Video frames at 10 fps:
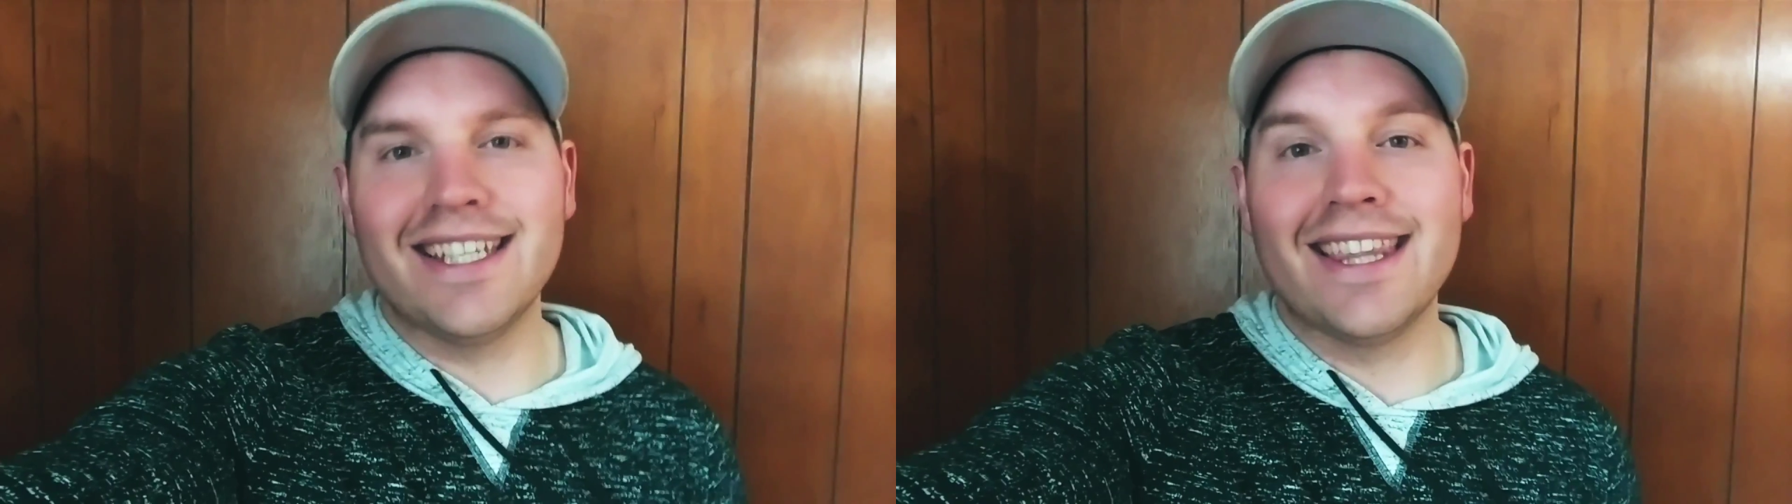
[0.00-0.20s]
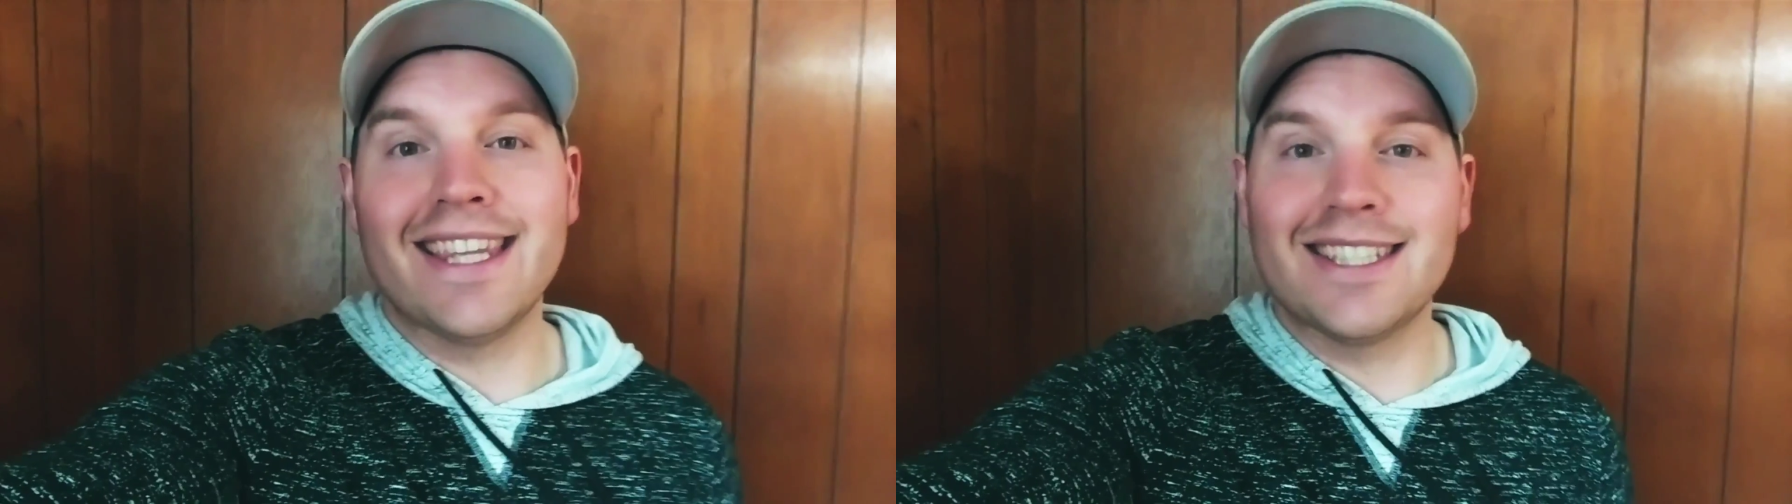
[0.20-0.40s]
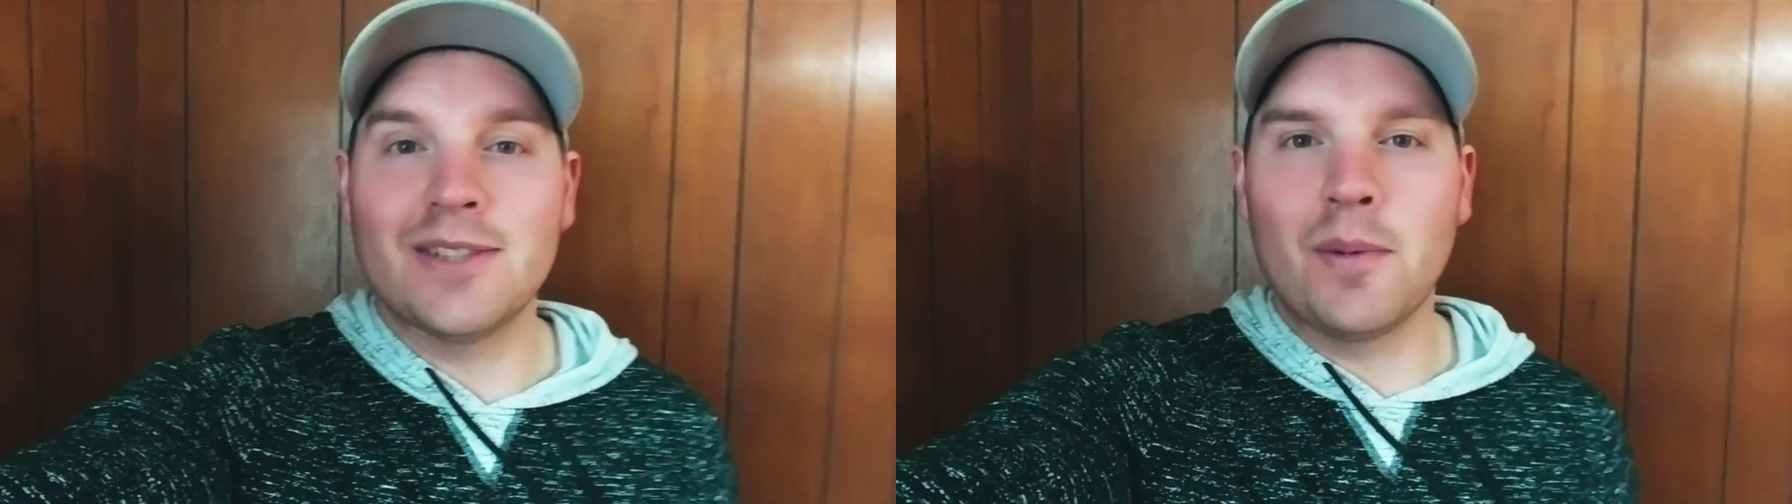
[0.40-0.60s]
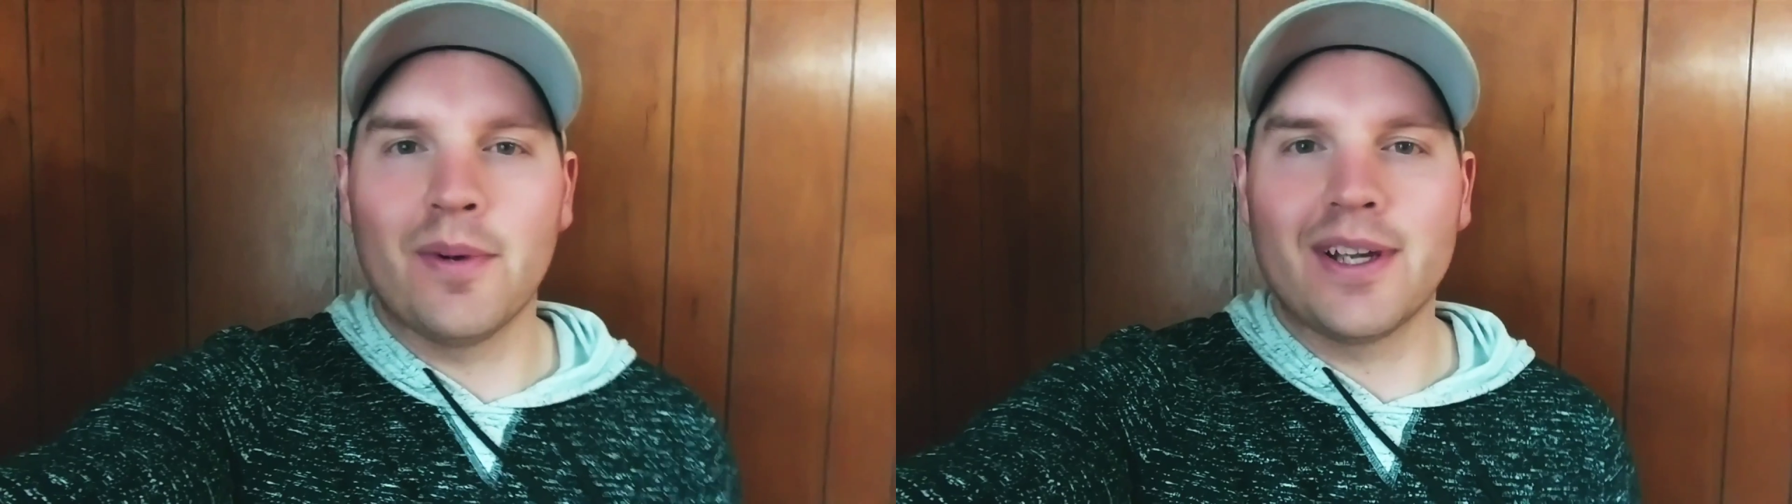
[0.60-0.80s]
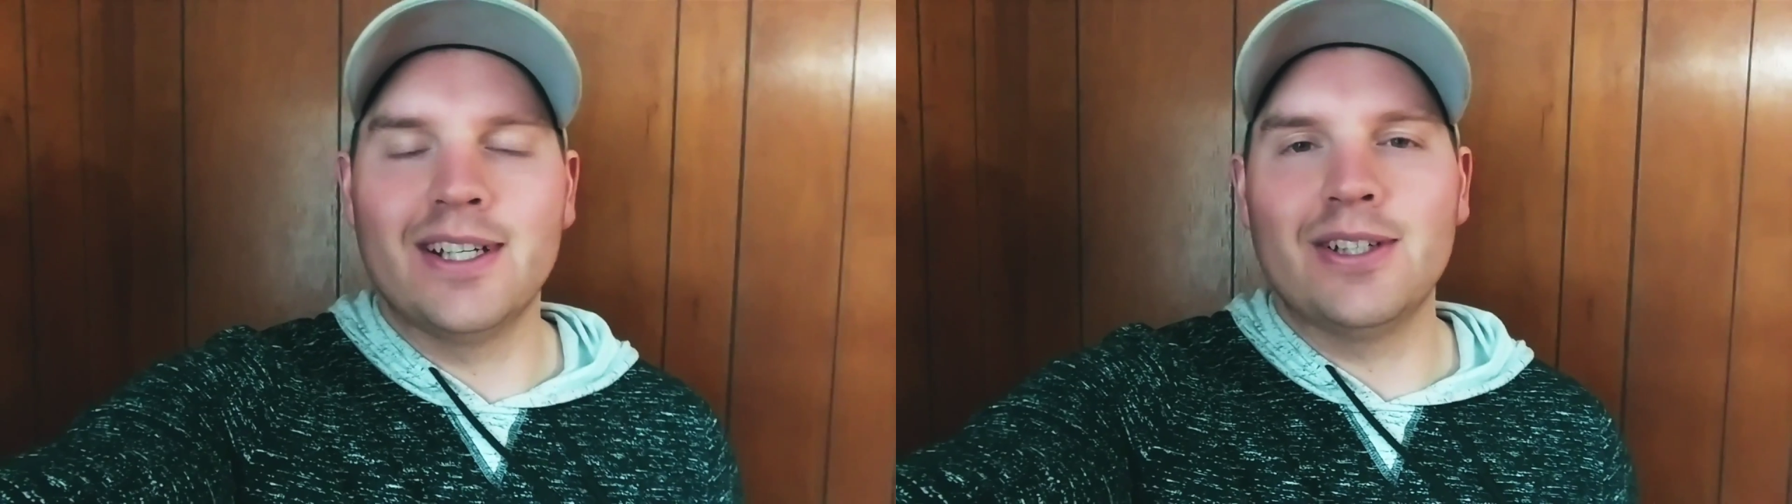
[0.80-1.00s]
and this is what
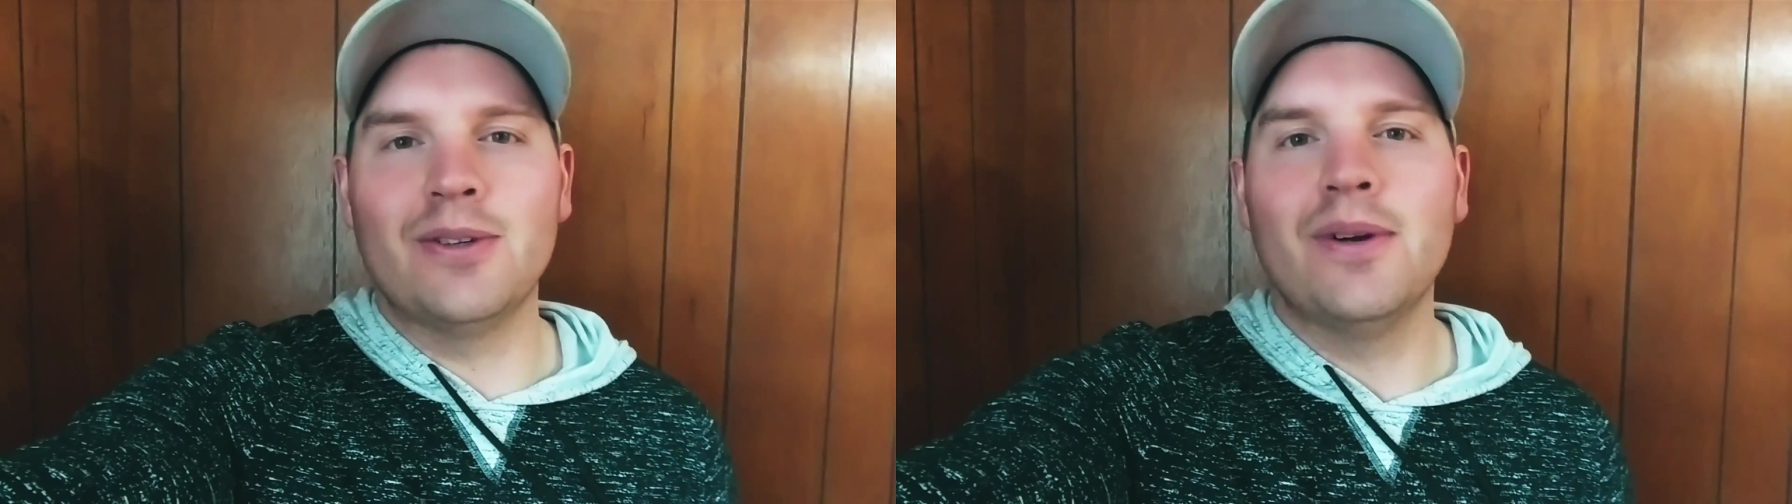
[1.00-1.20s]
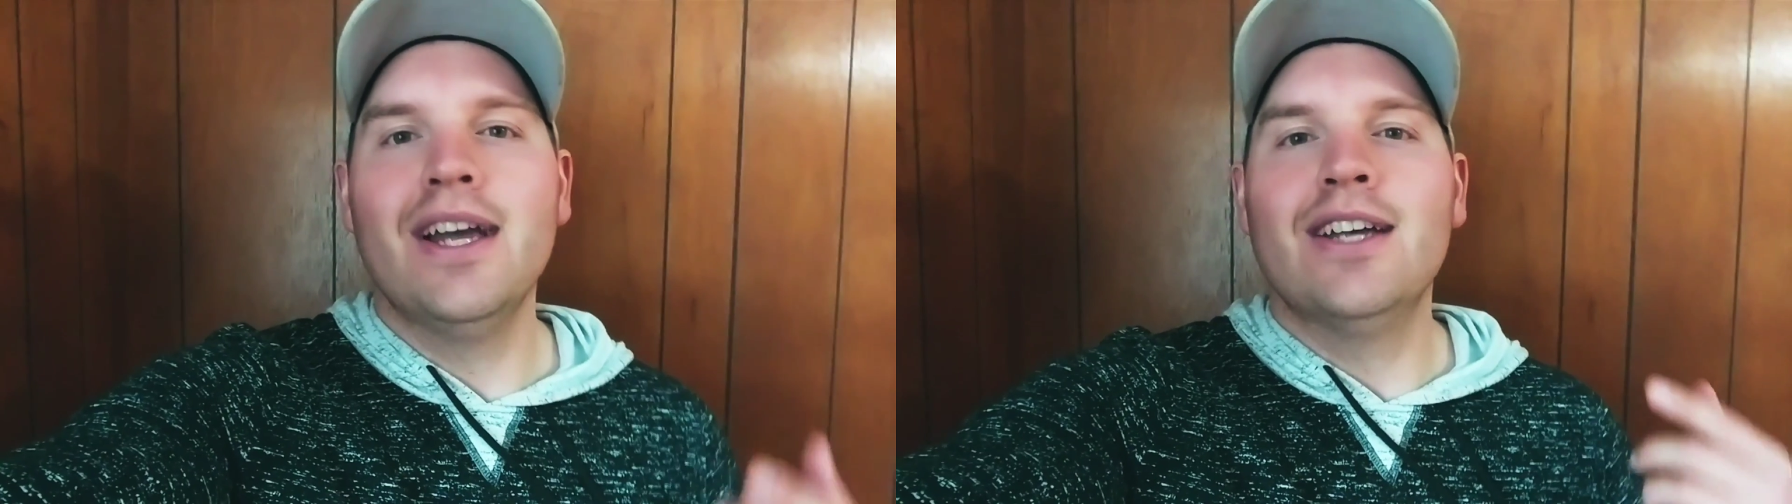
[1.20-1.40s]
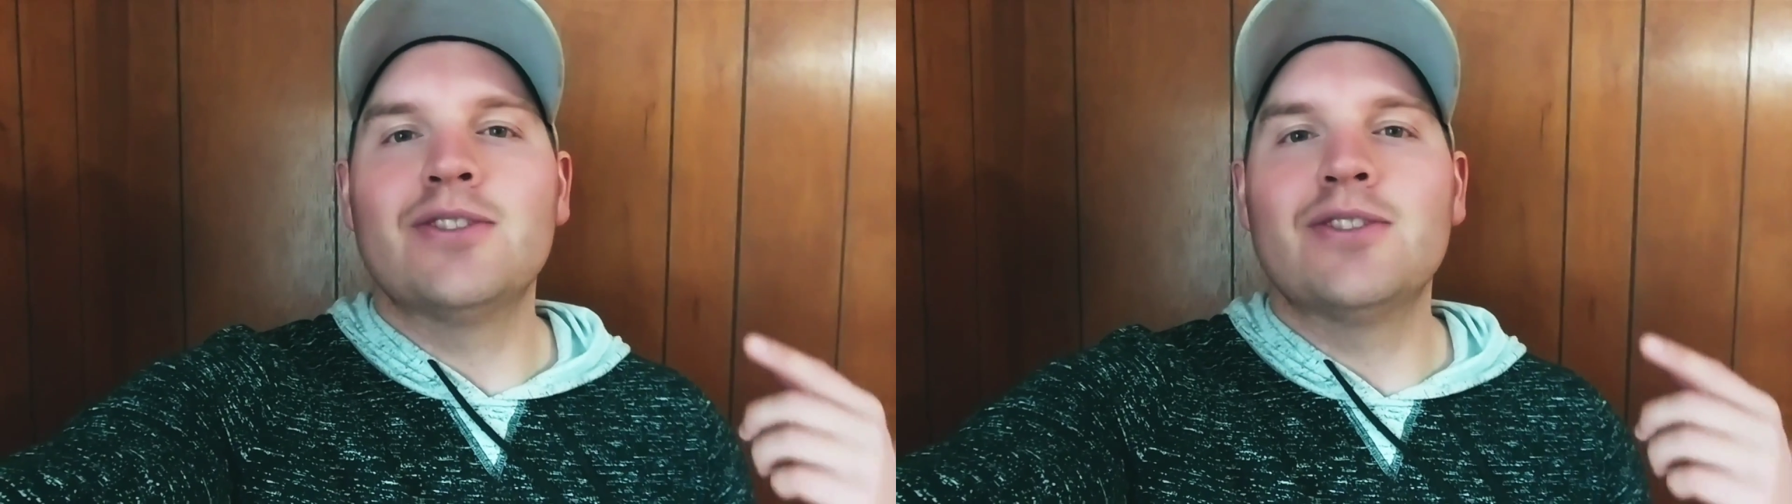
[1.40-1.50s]
we're going to do.